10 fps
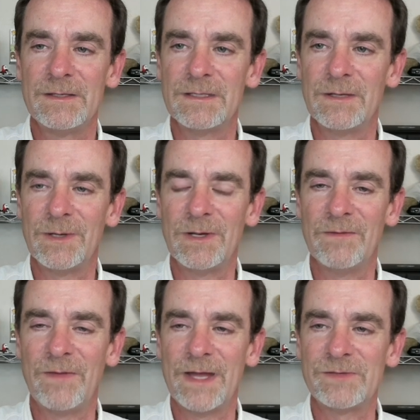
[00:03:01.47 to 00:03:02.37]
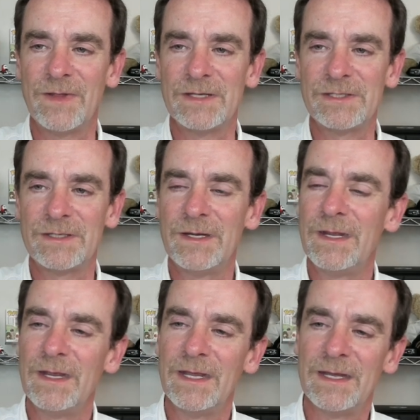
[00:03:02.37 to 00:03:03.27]
So there we go, flash.
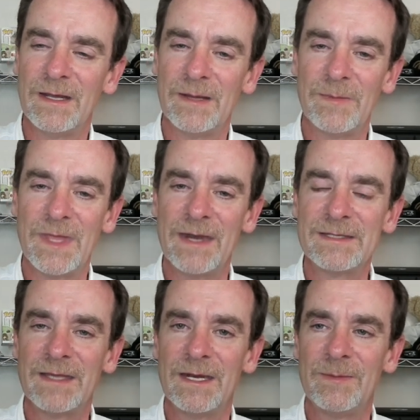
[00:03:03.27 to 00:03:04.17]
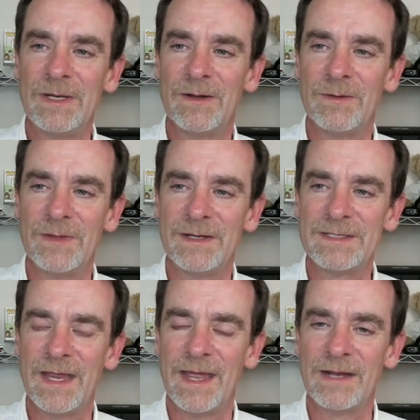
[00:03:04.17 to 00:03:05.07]
And that is letting me know that
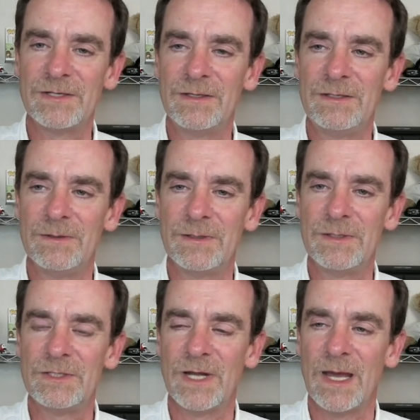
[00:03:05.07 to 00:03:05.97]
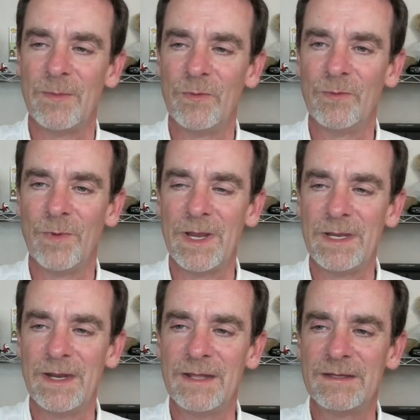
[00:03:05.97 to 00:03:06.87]
it's actually doing the job
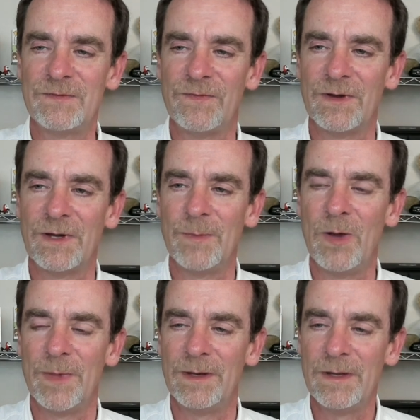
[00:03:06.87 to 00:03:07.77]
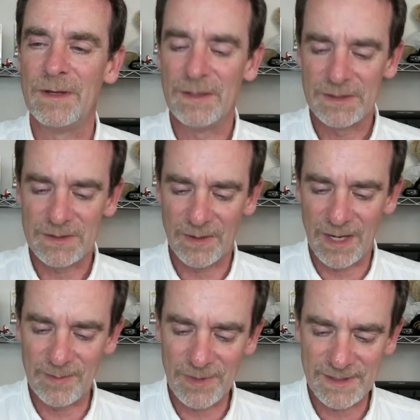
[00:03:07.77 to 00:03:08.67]
right at this very moment. So
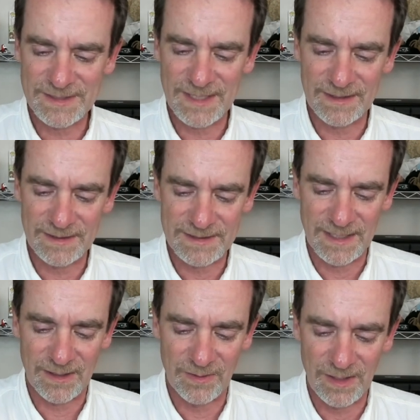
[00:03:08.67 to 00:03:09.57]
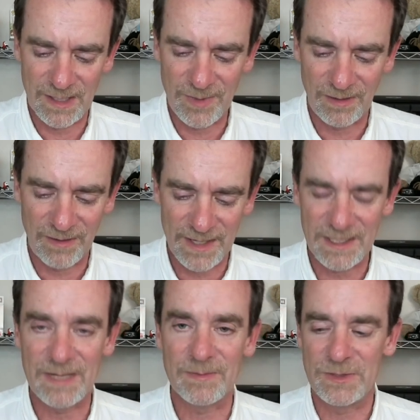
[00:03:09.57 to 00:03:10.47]
I'm going to set this down, and I'm going to let it
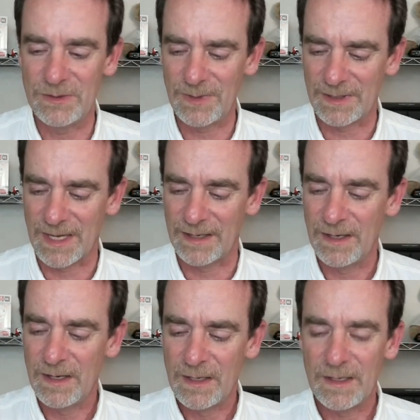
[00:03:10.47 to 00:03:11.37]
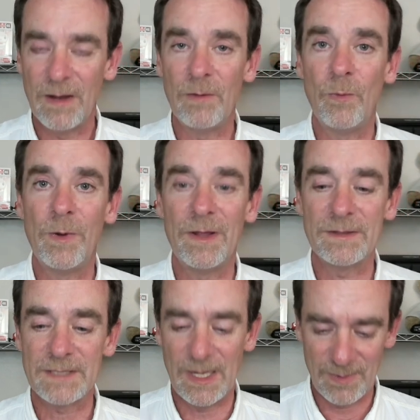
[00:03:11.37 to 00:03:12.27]
keep doing that. Now, what
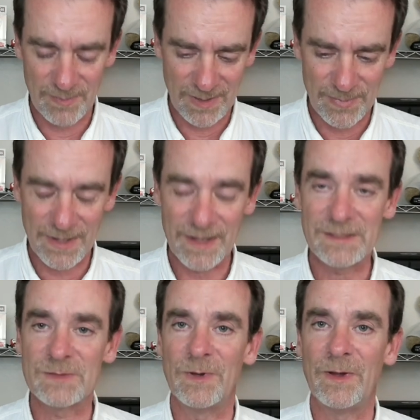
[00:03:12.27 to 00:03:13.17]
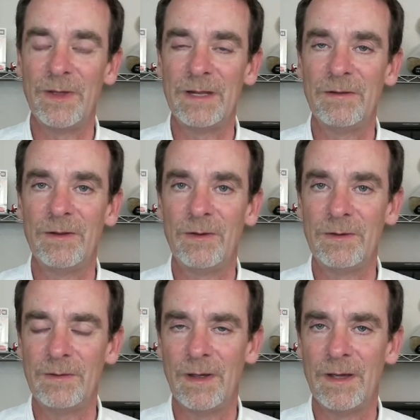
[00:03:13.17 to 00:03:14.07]
else came in my box? Well, a
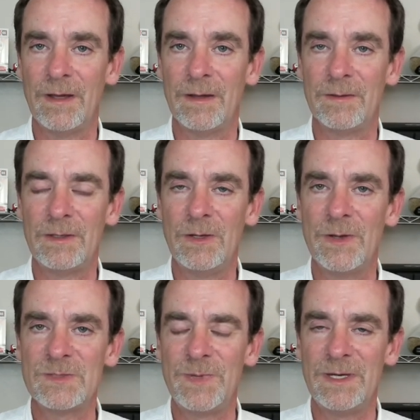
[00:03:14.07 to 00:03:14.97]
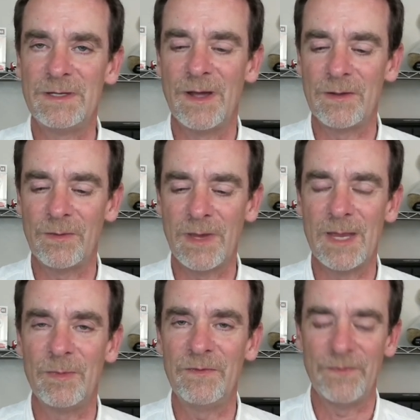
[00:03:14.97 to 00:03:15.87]
little USB dongle
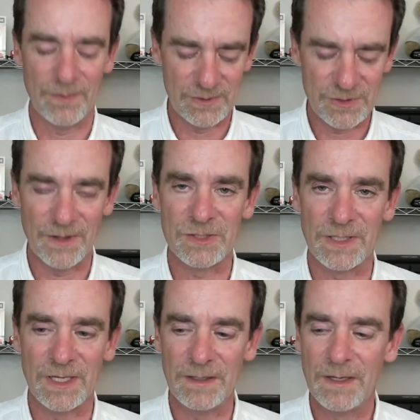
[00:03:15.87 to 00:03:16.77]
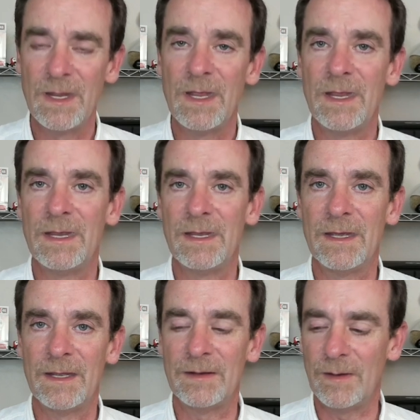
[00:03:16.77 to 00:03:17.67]
cable for charging it.
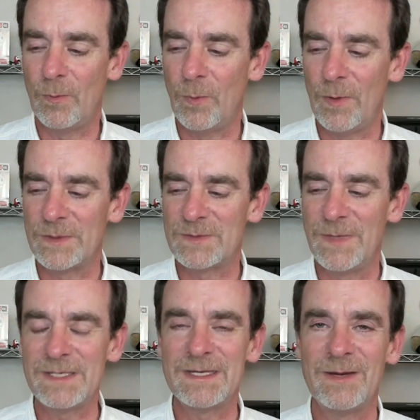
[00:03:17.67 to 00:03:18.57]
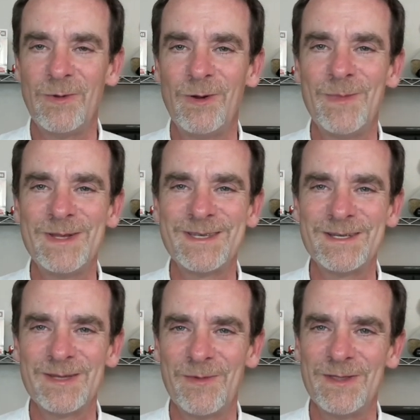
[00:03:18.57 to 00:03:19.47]
And what was missing, we were missing
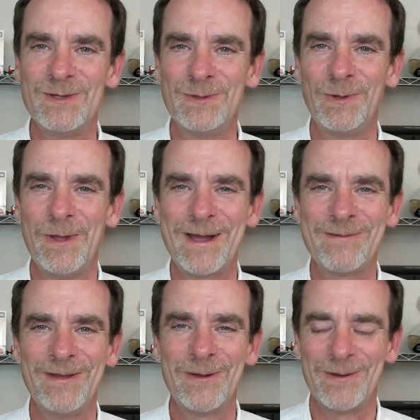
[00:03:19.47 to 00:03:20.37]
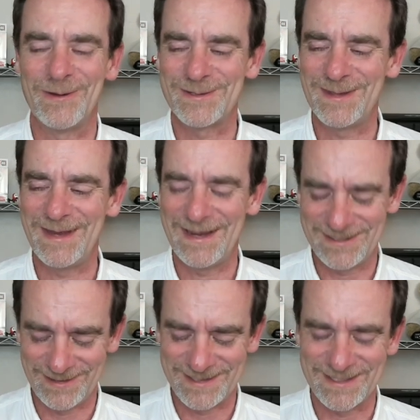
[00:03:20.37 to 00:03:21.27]
some of the dual lock Velcro. So they
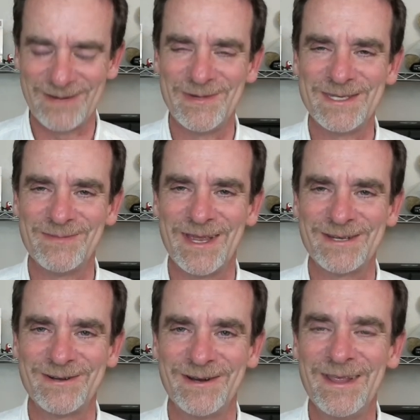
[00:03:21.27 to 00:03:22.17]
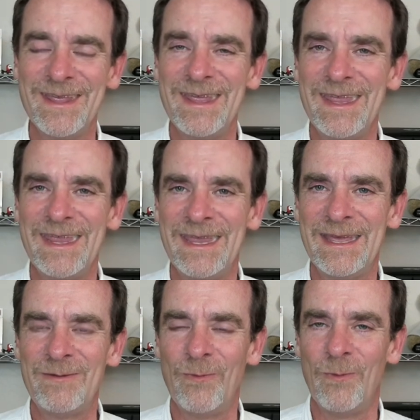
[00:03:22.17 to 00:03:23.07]
actually sent me some extra,
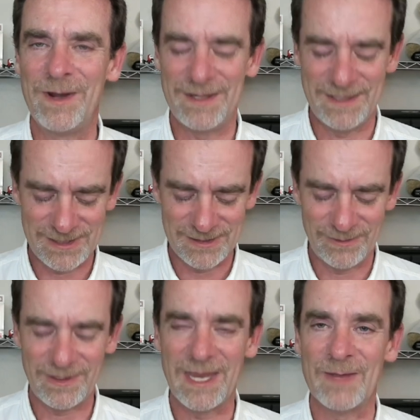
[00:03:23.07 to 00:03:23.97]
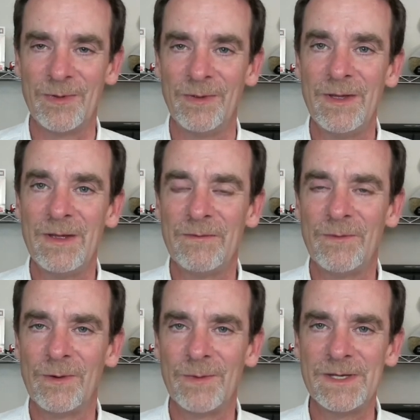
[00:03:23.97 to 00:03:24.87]
and 1 additional cable
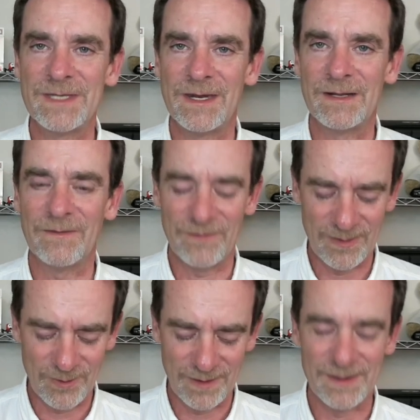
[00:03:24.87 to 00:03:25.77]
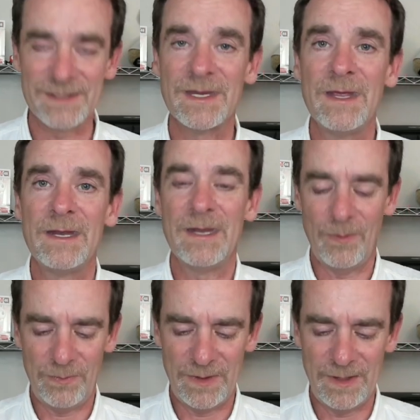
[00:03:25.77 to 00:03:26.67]
for resetting the firmware on this.
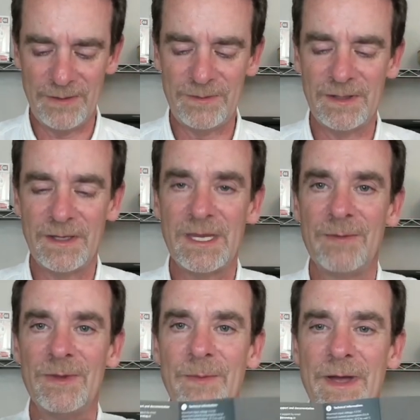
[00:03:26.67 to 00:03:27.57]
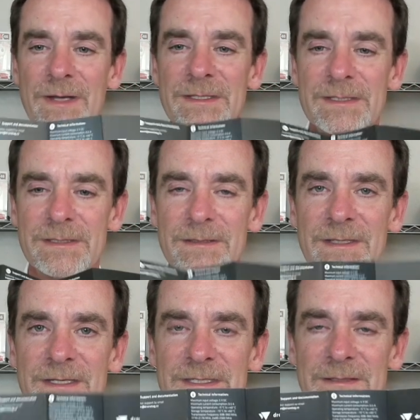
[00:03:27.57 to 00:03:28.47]
Now, the other thing that came in the box is
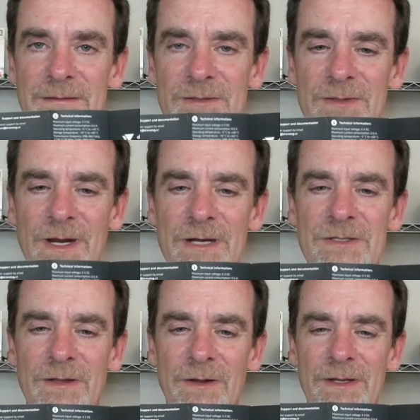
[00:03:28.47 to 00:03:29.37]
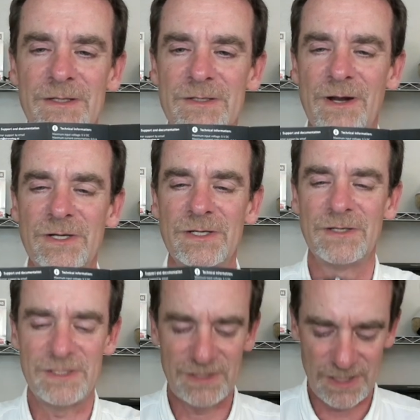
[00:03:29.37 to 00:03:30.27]
this strange little
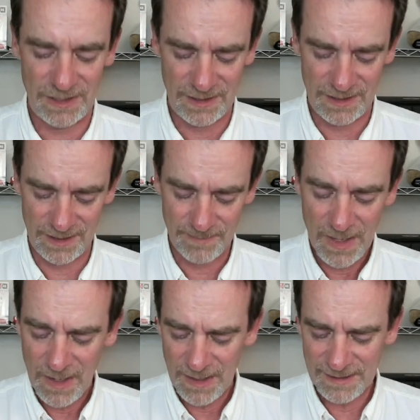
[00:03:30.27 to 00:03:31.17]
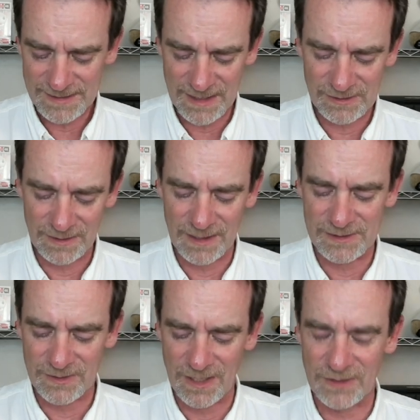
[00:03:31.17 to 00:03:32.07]
instruction sheet here. That's actually not
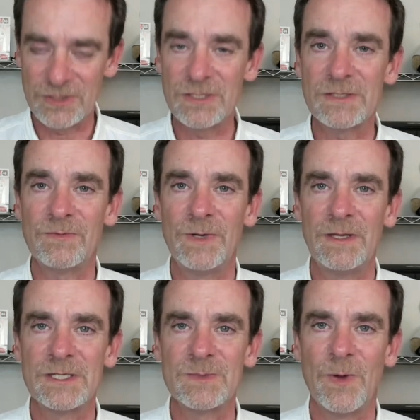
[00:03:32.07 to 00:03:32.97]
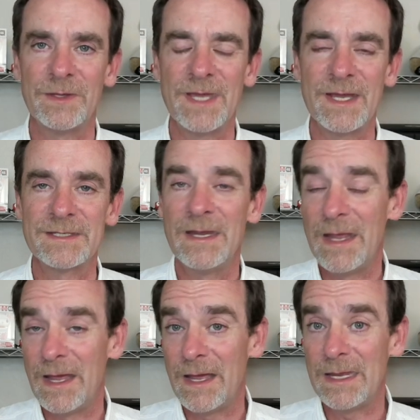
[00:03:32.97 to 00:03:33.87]
strange, just really small text.
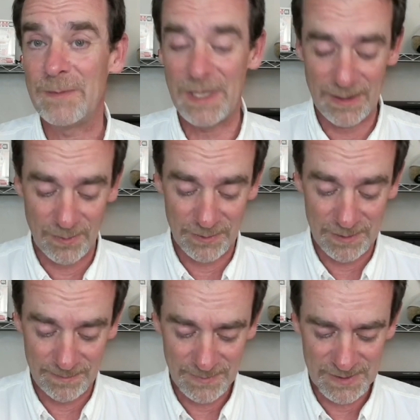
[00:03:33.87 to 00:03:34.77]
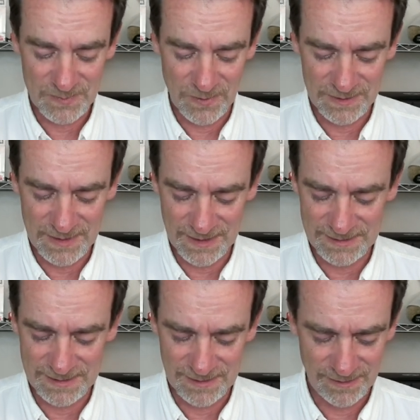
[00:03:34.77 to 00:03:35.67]
I am getting older. The small
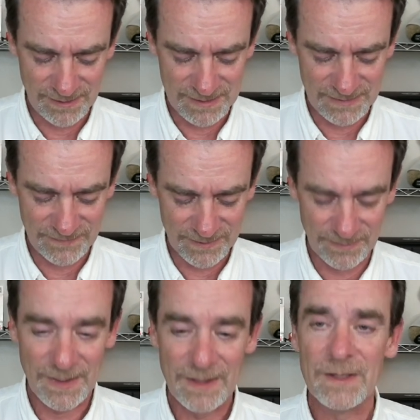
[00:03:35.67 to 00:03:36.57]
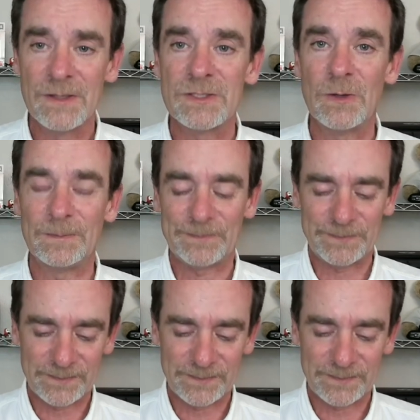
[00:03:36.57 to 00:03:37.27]
text is a little difficult. So